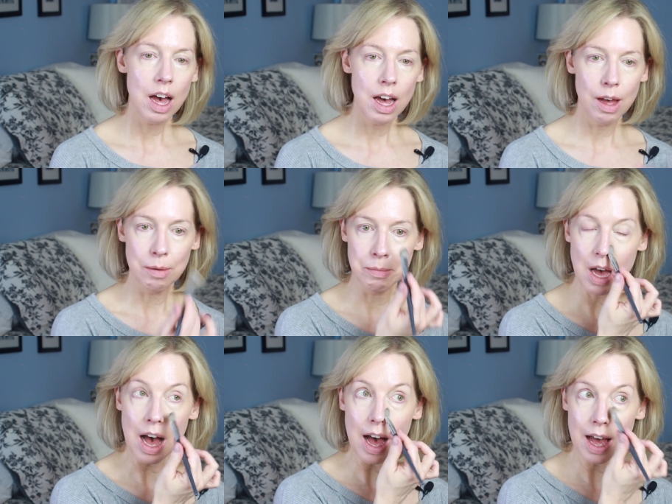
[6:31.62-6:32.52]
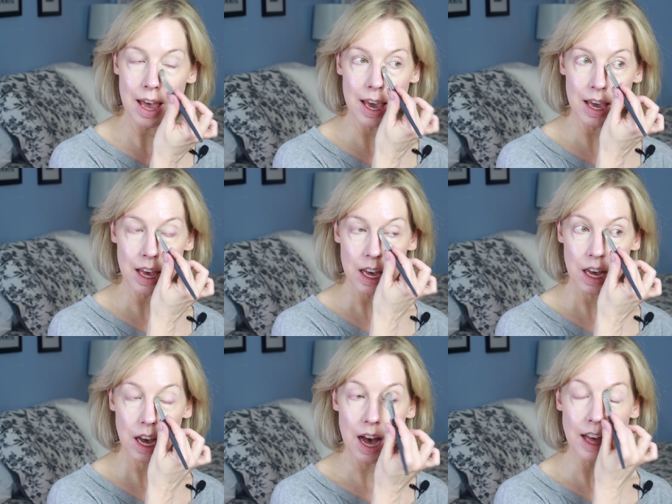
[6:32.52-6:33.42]
Um, I,
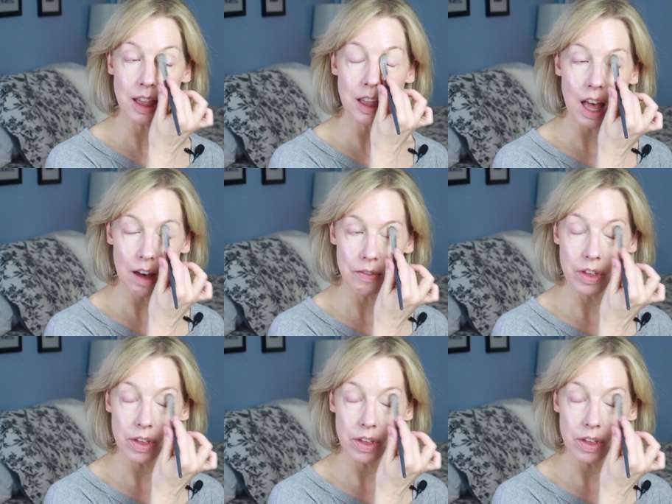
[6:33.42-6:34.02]
I love